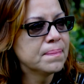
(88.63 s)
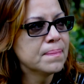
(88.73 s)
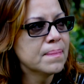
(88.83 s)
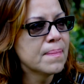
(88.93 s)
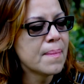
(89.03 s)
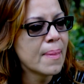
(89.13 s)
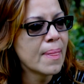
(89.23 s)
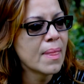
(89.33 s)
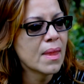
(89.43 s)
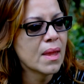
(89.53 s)

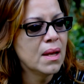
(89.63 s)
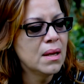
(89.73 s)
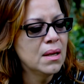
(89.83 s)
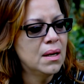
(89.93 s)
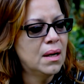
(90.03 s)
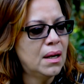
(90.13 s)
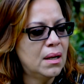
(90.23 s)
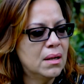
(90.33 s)
Nobody speaks.